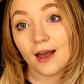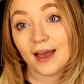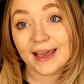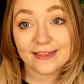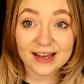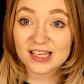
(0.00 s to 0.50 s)

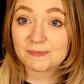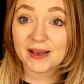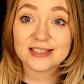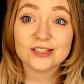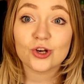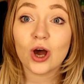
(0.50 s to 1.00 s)
In that
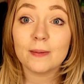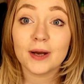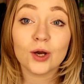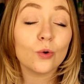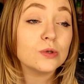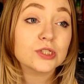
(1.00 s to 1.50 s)
space of time,
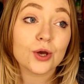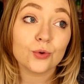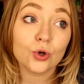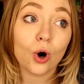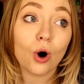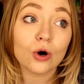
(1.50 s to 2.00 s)
I also
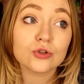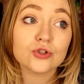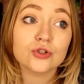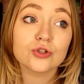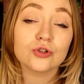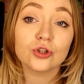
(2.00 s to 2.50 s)

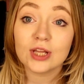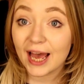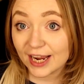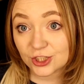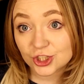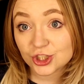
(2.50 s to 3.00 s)
got the
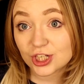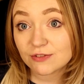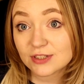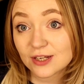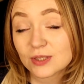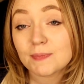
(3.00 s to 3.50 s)
HSG
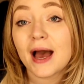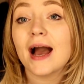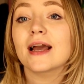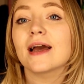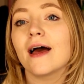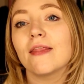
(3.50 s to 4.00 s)
results
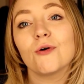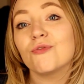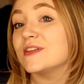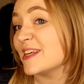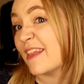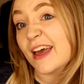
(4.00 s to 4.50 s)
back, and
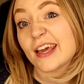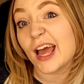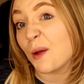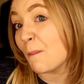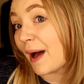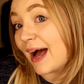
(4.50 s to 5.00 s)
obviously they
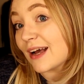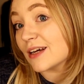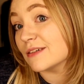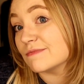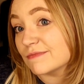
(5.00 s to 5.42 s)
came back